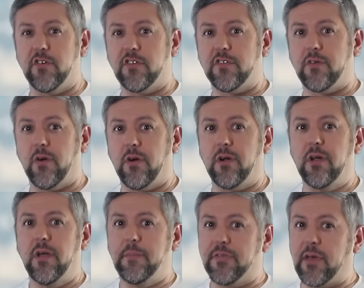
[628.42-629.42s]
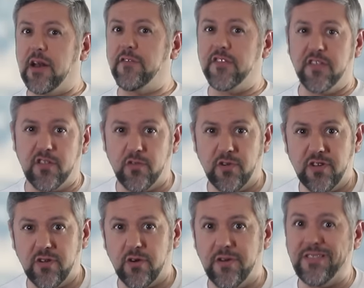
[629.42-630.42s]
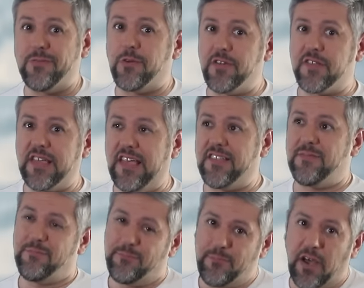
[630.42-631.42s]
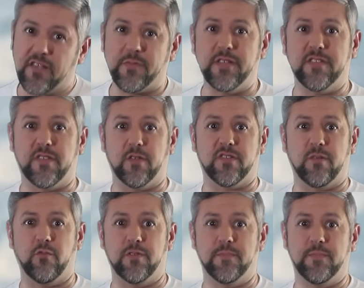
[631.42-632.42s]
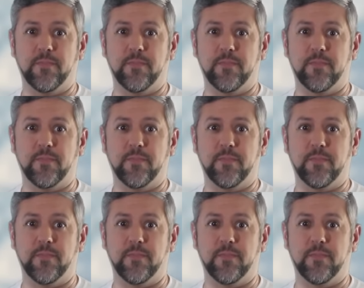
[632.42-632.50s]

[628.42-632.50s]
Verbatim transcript: looks or be thought of as ignorant, or in the worst case, possibly insult someone.